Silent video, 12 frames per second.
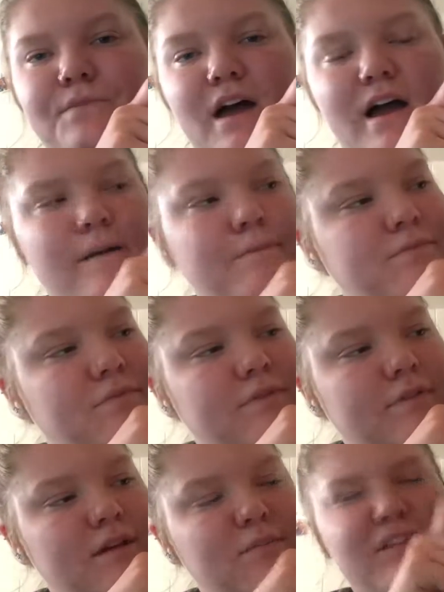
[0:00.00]
I
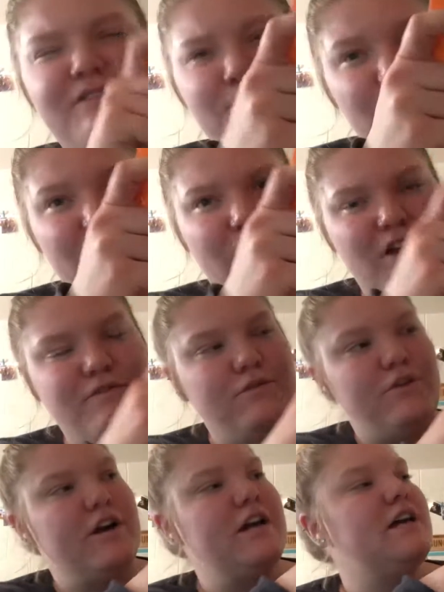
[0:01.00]
believe you were gone
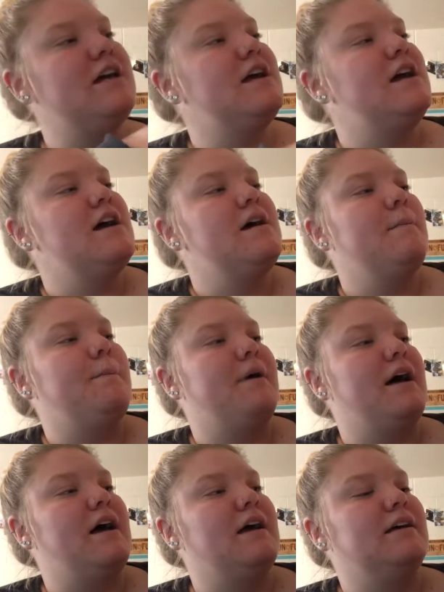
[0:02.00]
for it,
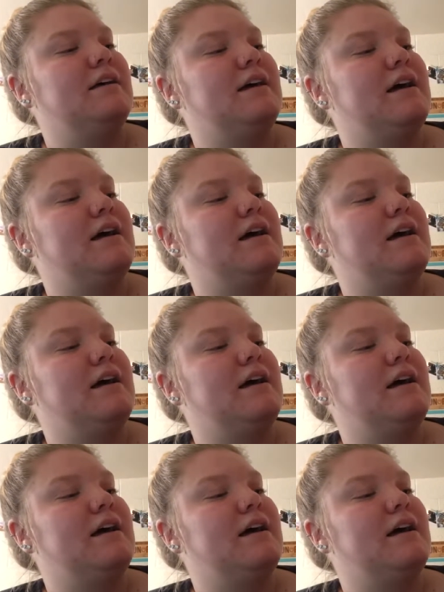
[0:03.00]
but